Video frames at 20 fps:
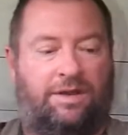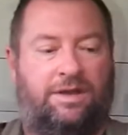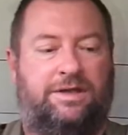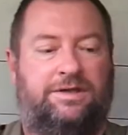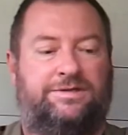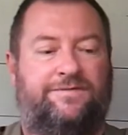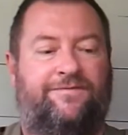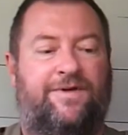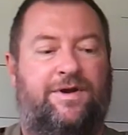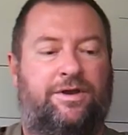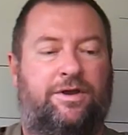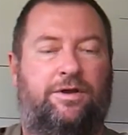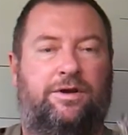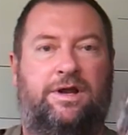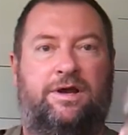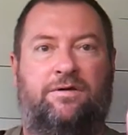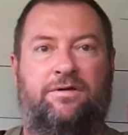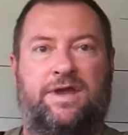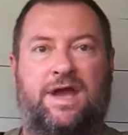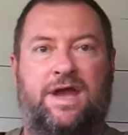It's a very good
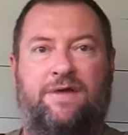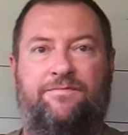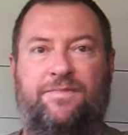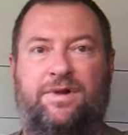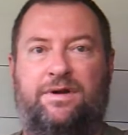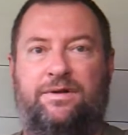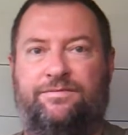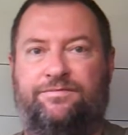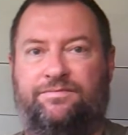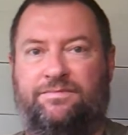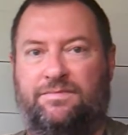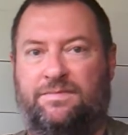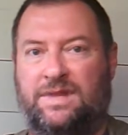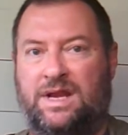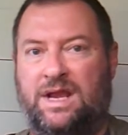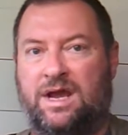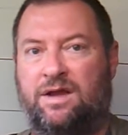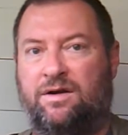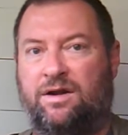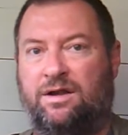little camera,
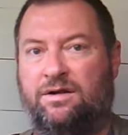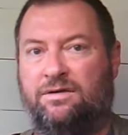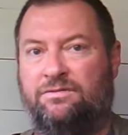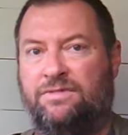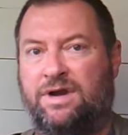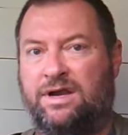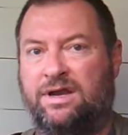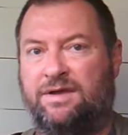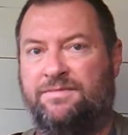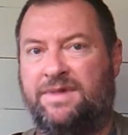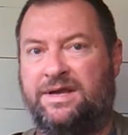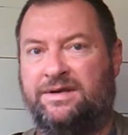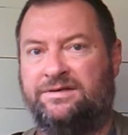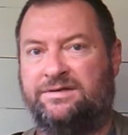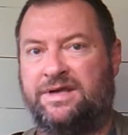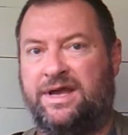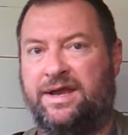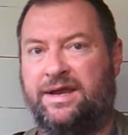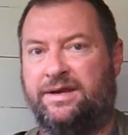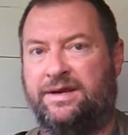and recommend
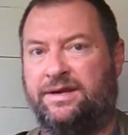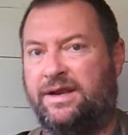getting.